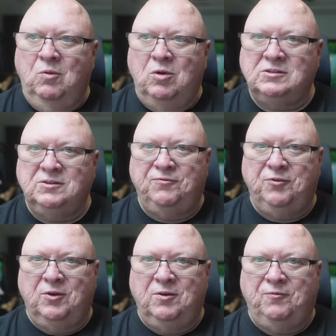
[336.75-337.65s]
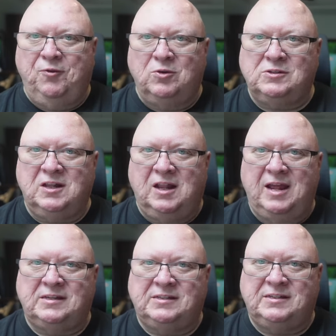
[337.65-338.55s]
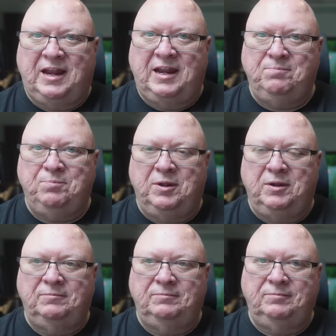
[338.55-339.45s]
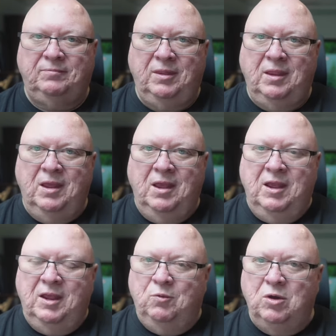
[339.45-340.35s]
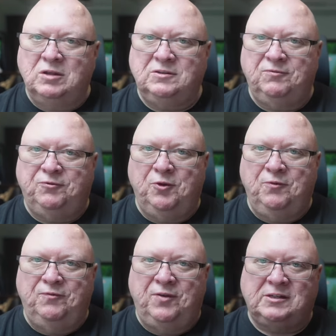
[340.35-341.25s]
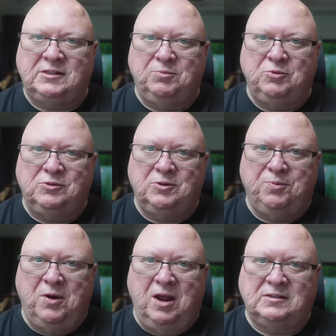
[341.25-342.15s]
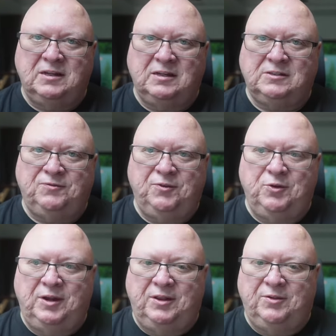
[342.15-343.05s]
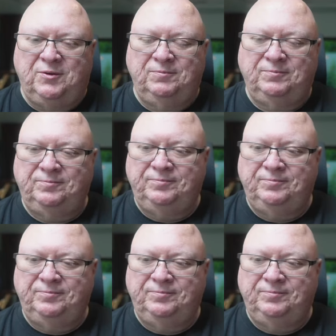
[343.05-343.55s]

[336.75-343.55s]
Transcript: Wasn't for first class steak, but it wasn't fruit, vegetables, or processed food either.